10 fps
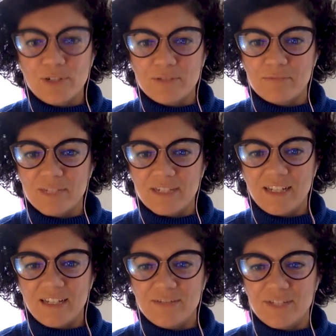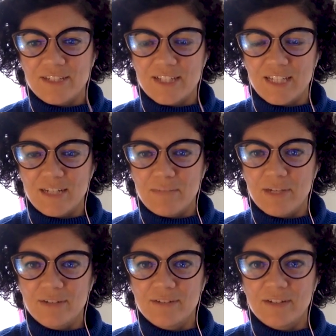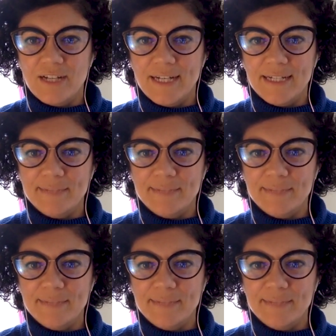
important. But I love what you said about